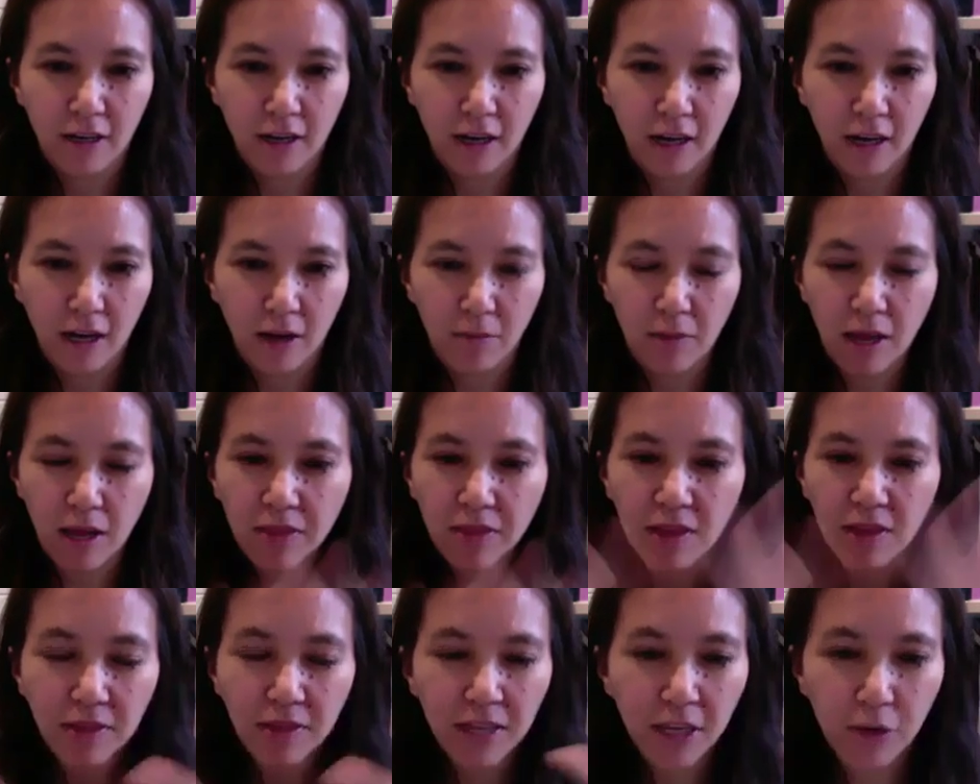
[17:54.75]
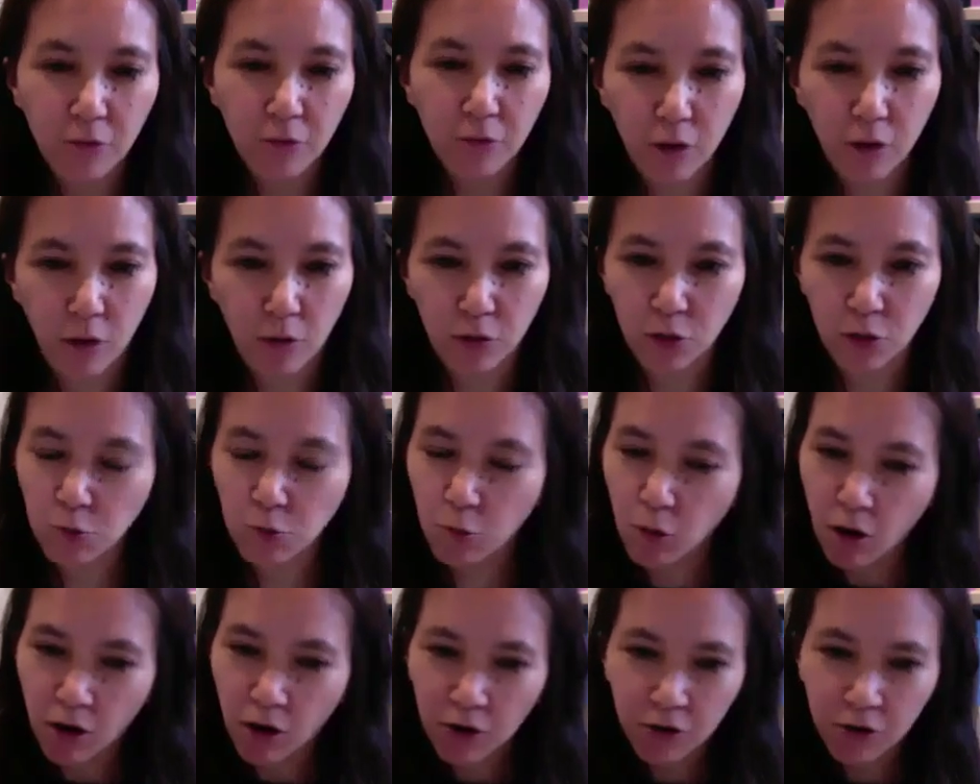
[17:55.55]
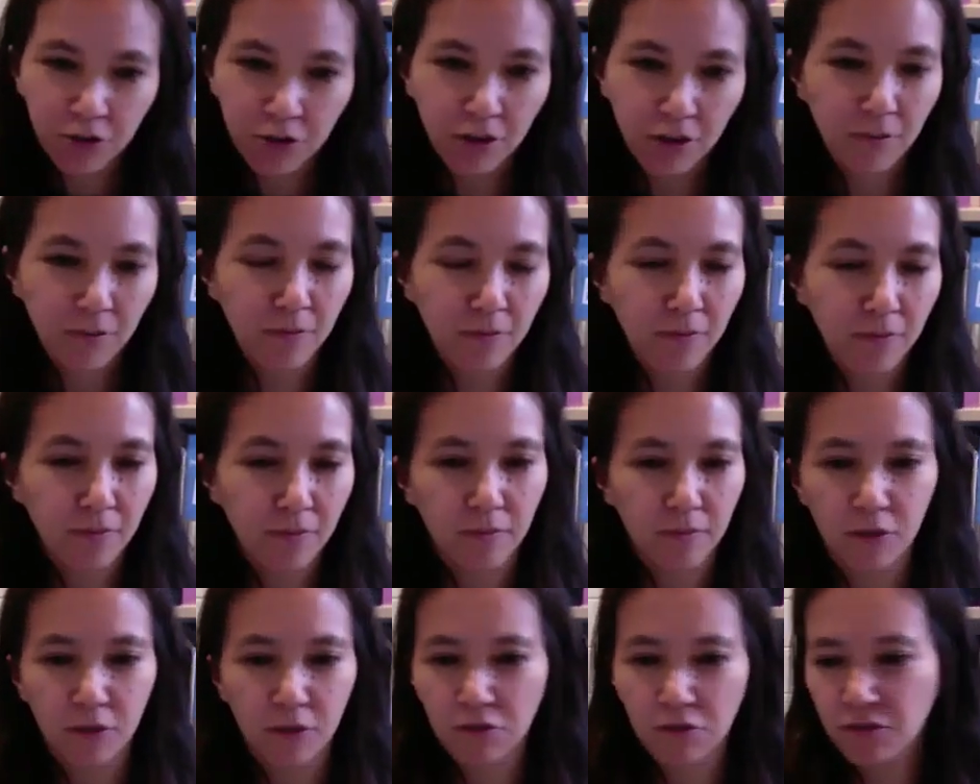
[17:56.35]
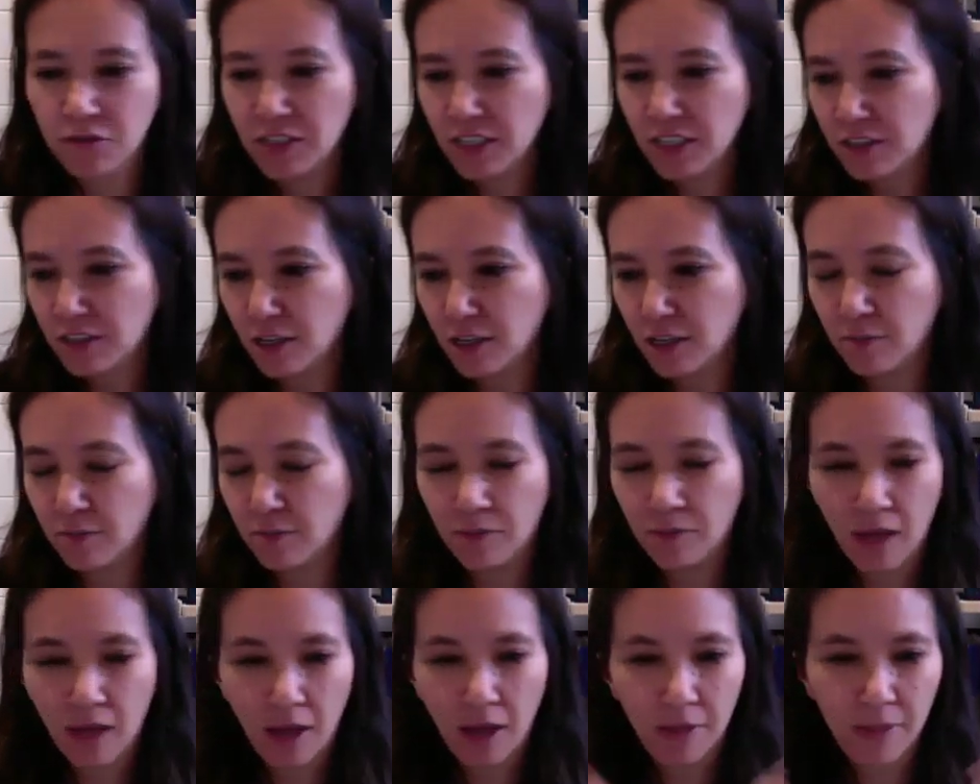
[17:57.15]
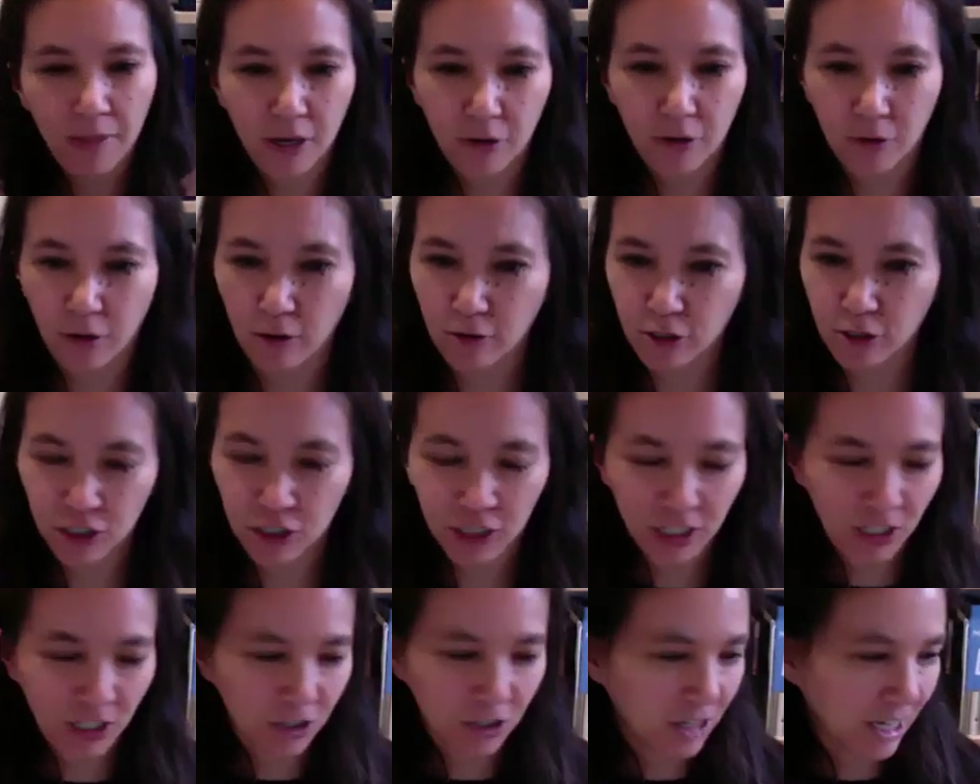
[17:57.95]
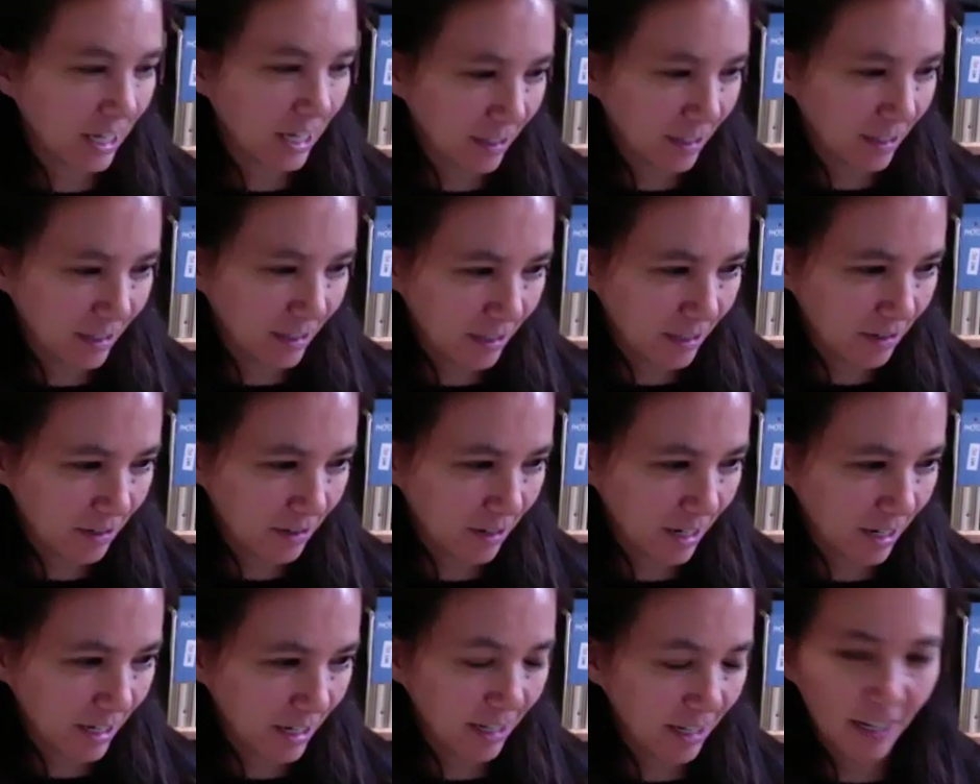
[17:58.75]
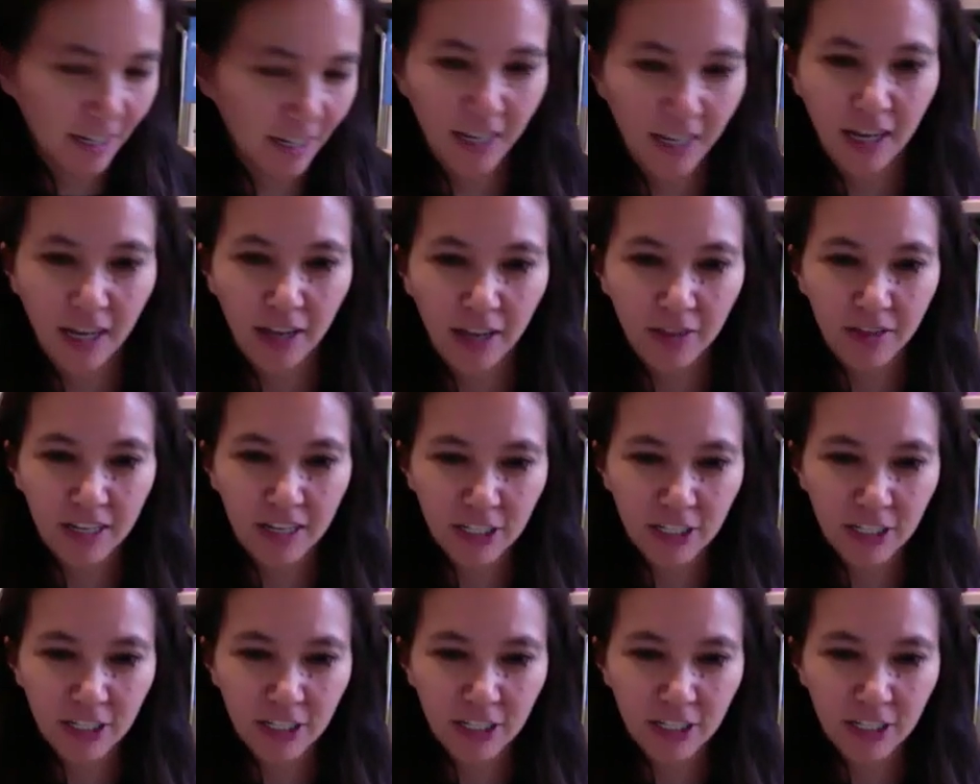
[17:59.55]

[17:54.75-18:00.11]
And then they grow. You water them, you feed them, and they grow, just like your kids, right? They